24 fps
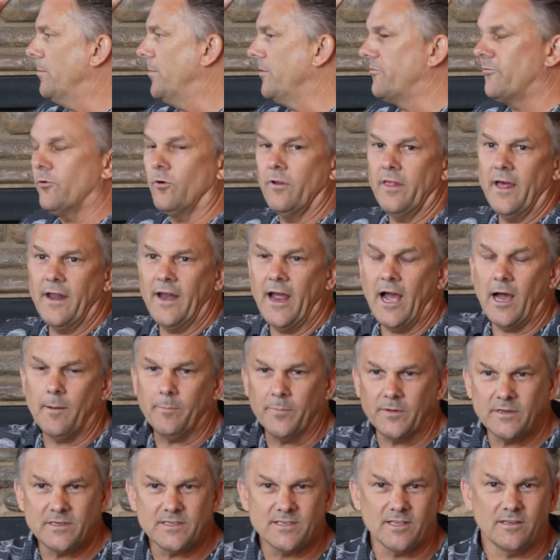Before that
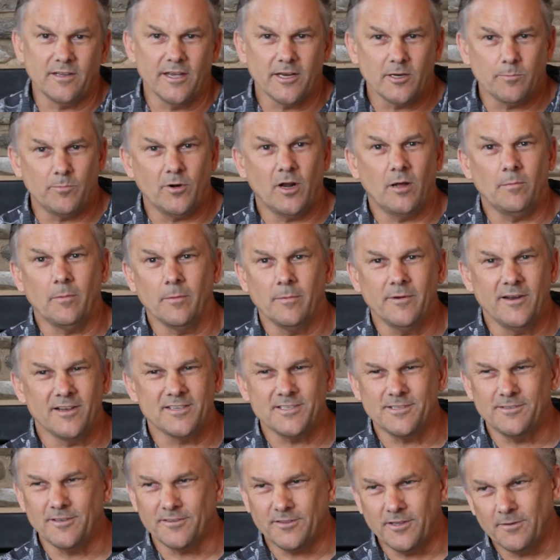happens, the lake probably
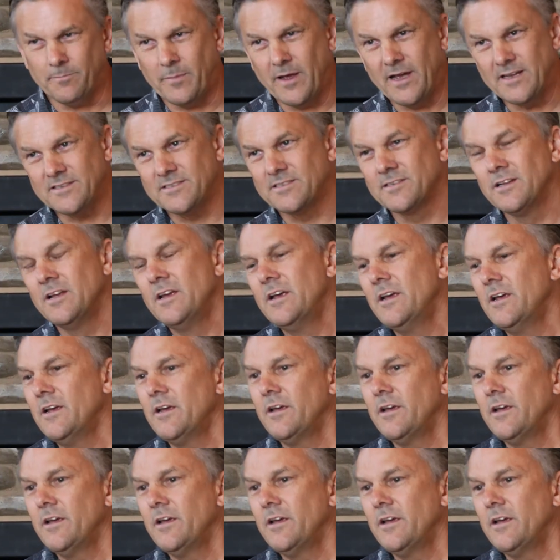doesn't look the best.